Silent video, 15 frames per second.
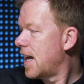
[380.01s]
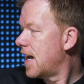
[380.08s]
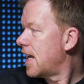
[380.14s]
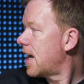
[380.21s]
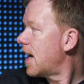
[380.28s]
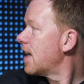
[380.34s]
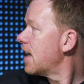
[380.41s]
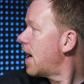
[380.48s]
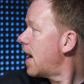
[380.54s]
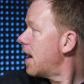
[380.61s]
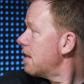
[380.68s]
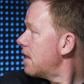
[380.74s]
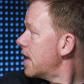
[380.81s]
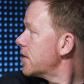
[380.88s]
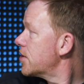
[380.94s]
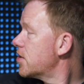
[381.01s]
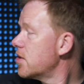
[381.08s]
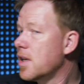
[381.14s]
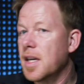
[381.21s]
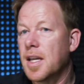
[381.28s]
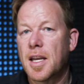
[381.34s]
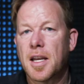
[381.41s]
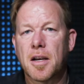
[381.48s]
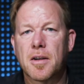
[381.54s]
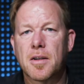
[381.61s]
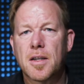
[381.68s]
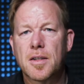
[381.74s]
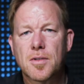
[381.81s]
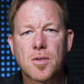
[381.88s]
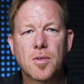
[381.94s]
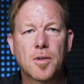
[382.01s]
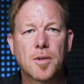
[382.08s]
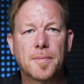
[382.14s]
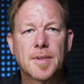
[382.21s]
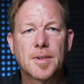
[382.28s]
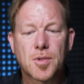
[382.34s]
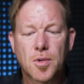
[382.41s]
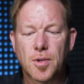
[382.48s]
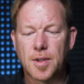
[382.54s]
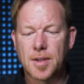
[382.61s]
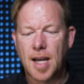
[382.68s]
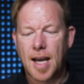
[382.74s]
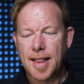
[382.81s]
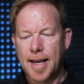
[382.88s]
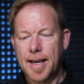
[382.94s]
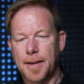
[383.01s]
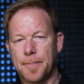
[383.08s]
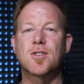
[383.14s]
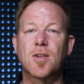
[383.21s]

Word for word: And I, I like shooting in here. It's cool, it's cool, I like it.